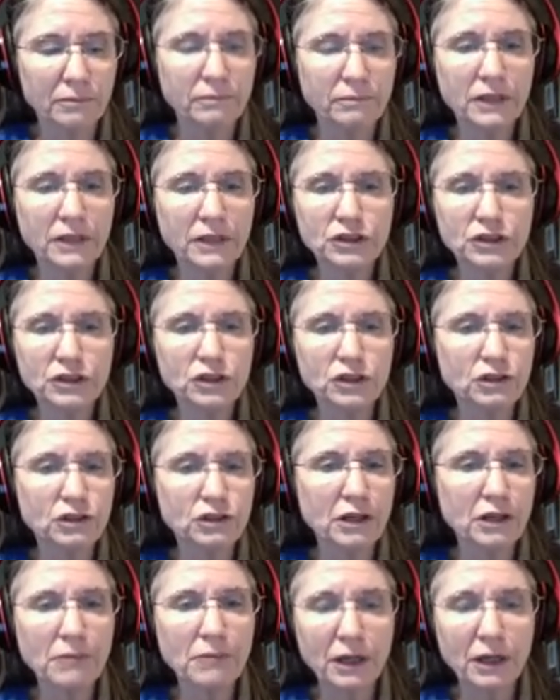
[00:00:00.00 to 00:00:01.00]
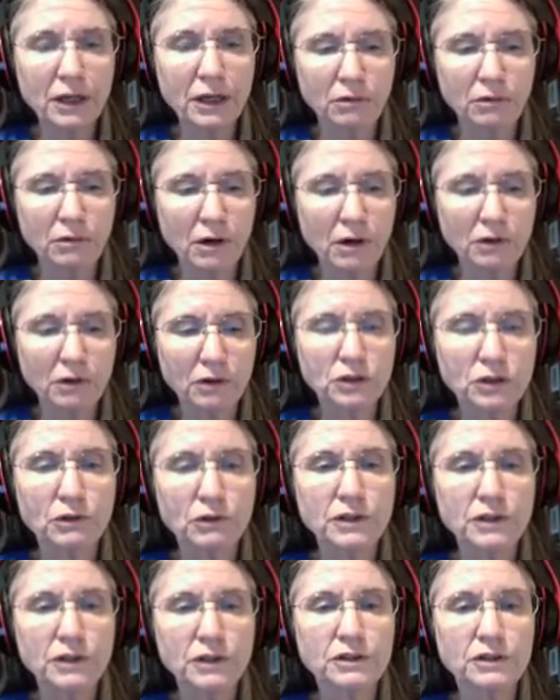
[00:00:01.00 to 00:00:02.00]
let's just try to make a wrong
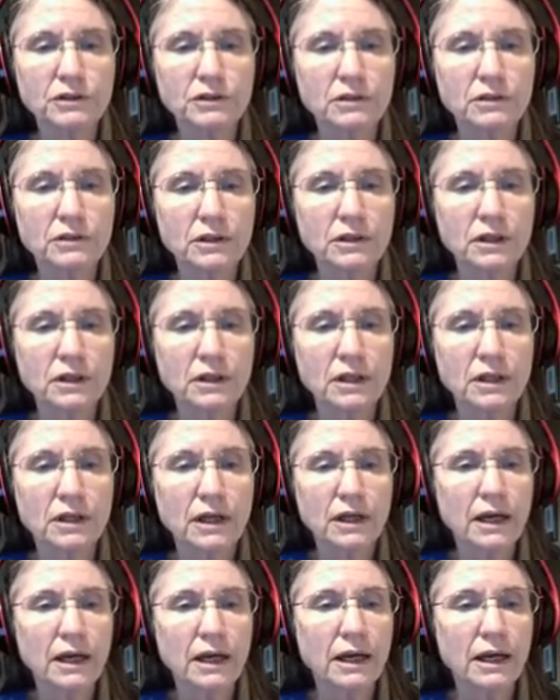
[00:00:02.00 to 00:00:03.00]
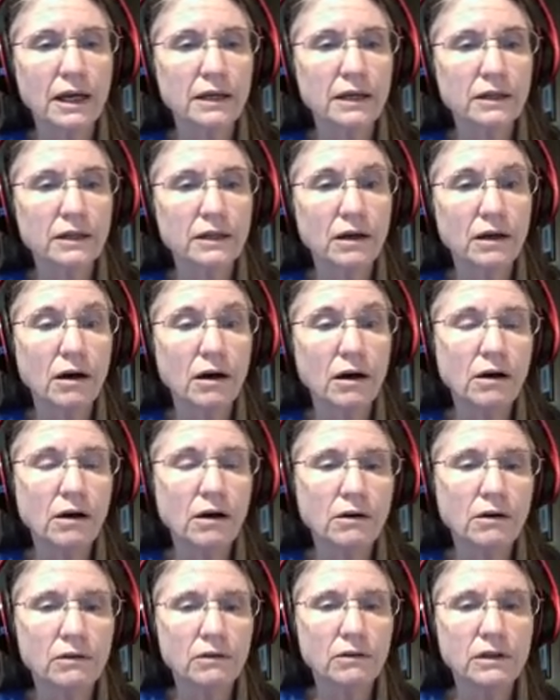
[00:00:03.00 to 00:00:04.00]
choice. And
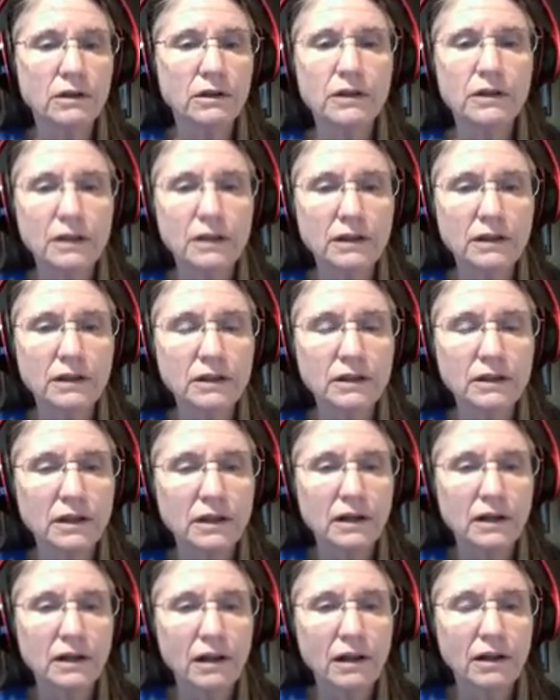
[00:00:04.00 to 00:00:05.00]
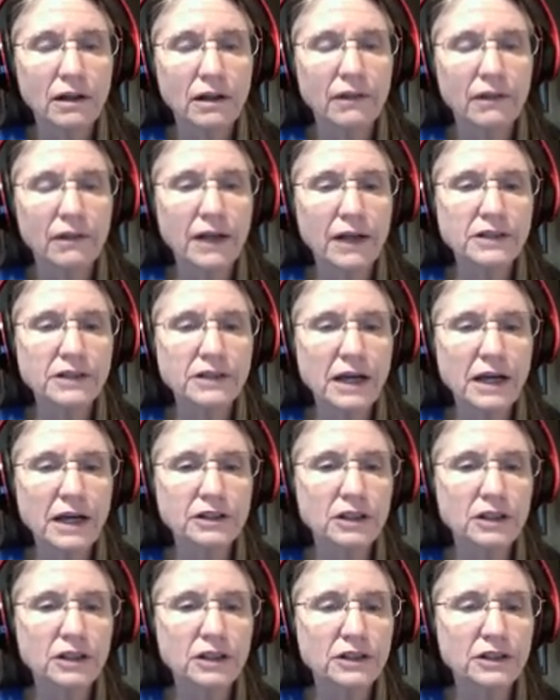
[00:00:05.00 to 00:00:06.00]
oh, that's
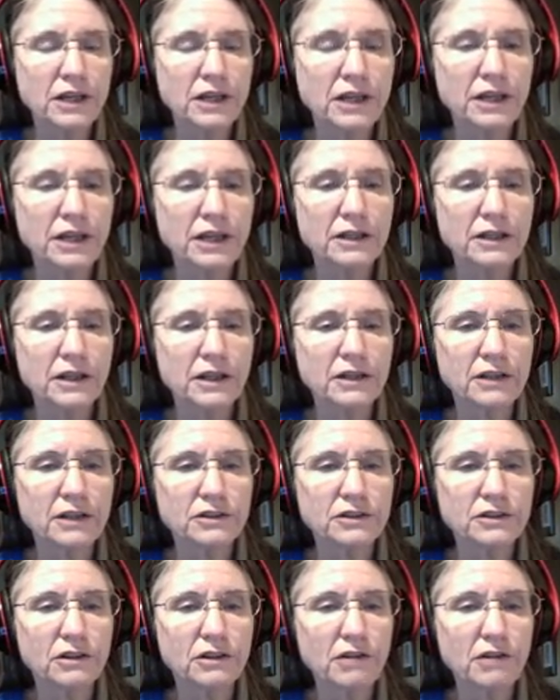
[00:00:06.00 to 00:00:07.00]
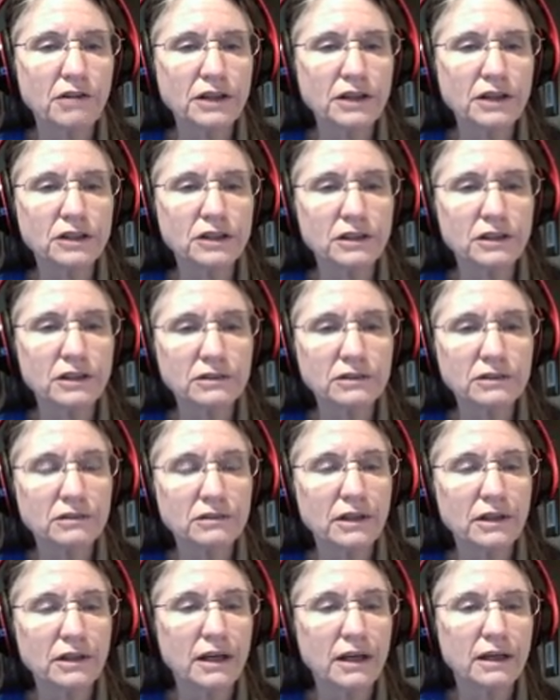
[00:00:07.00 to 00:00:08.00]
actually taken into consideration.
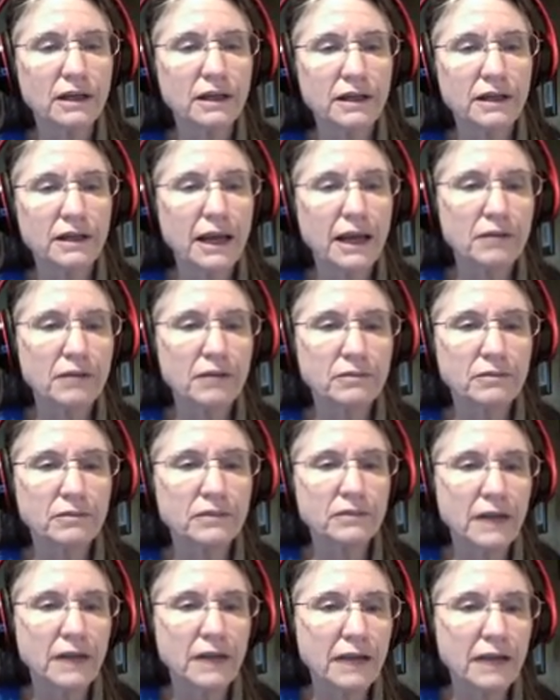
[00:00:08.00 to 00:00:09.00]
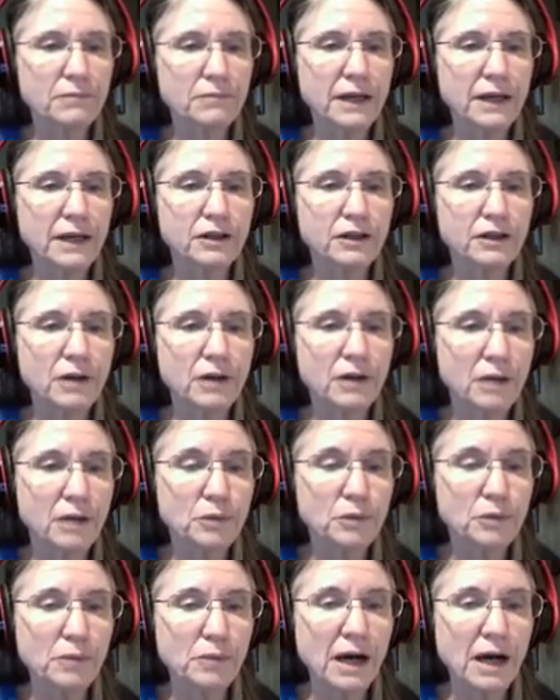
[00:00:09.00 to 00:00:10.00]
Can't make up
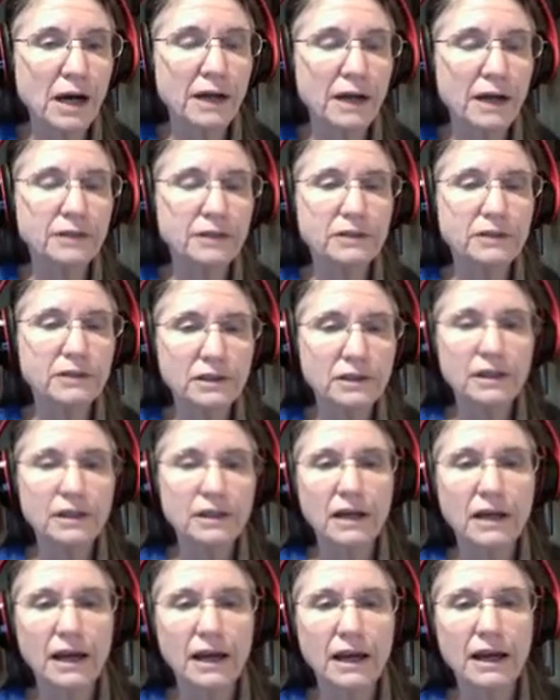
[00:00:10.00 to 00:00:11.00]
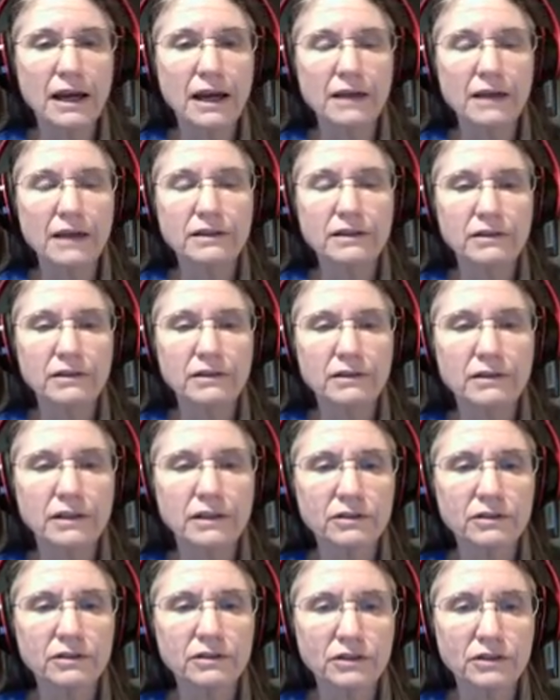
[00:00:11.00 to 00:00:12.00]
your mind, and
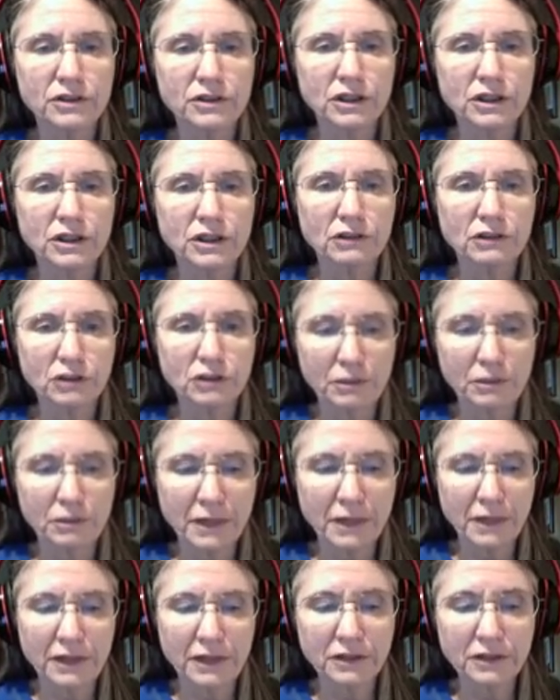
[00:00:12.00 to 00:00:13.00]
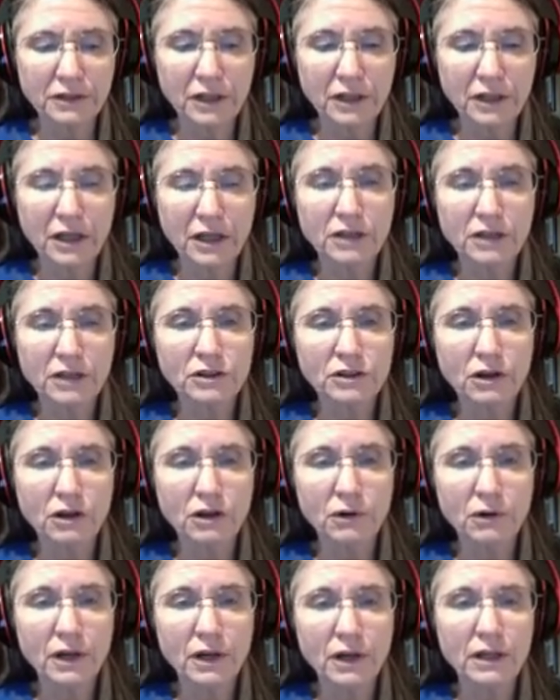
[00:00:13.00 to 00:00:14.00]
the shell script ends.
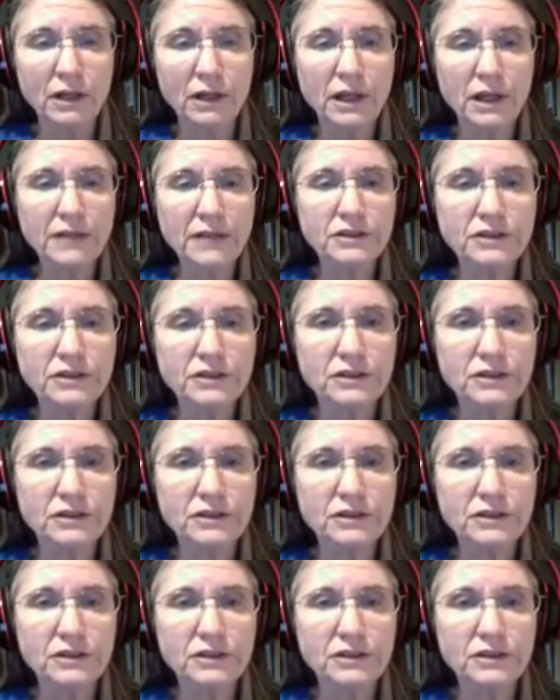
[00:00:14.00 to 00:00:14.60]
So let's